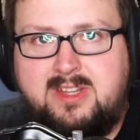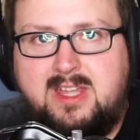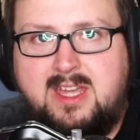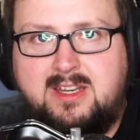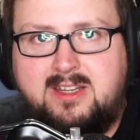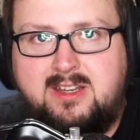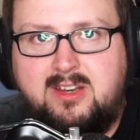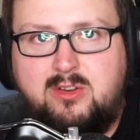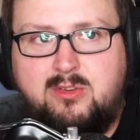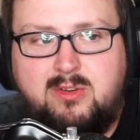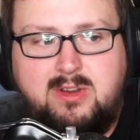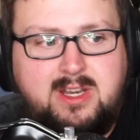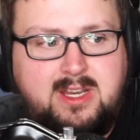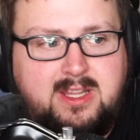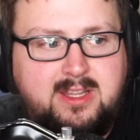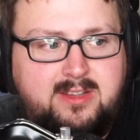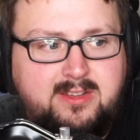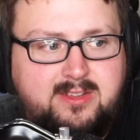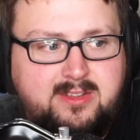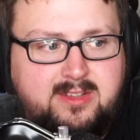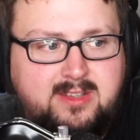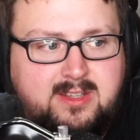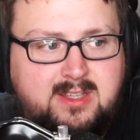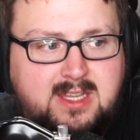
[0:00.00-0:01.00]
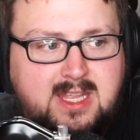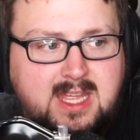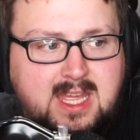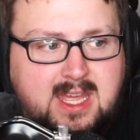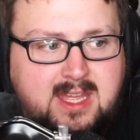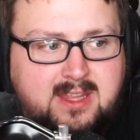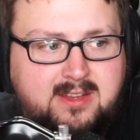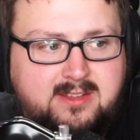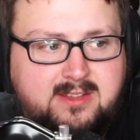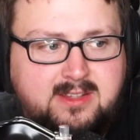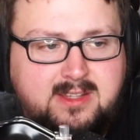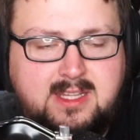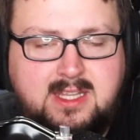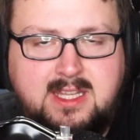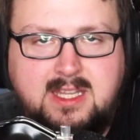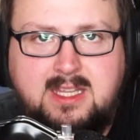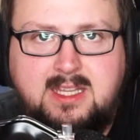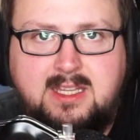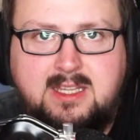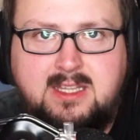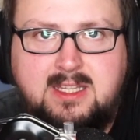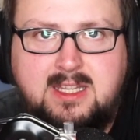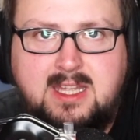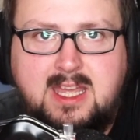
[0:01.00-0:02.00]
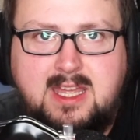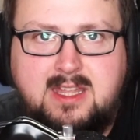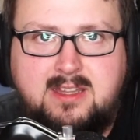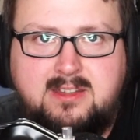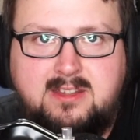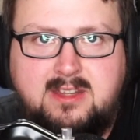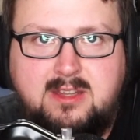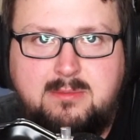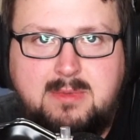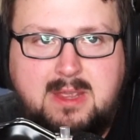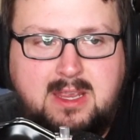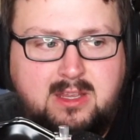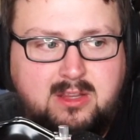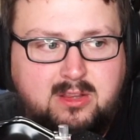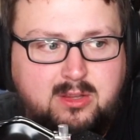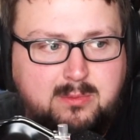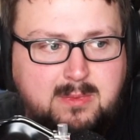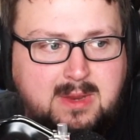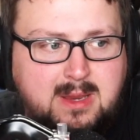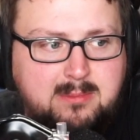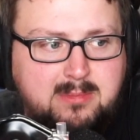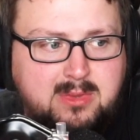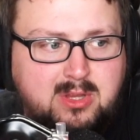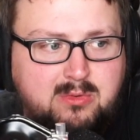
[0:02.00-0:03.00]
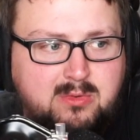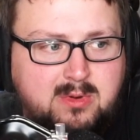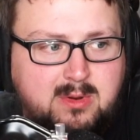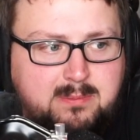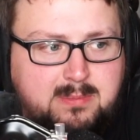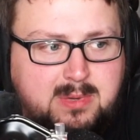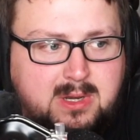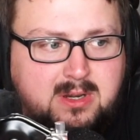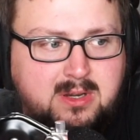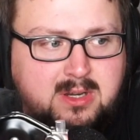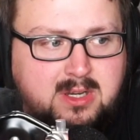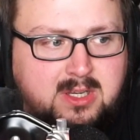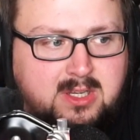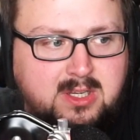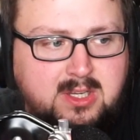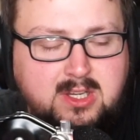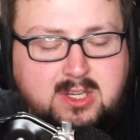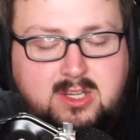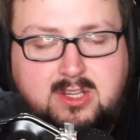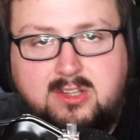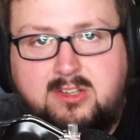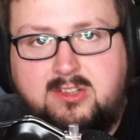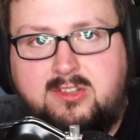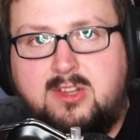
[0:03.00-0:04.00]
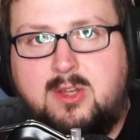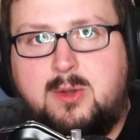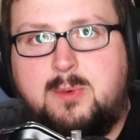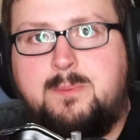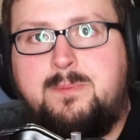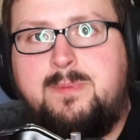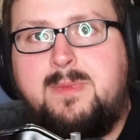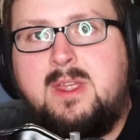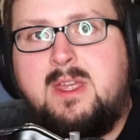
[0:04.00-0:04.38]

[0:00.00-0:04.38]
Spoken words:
ingredients as the regular Ramblin' root beer. So,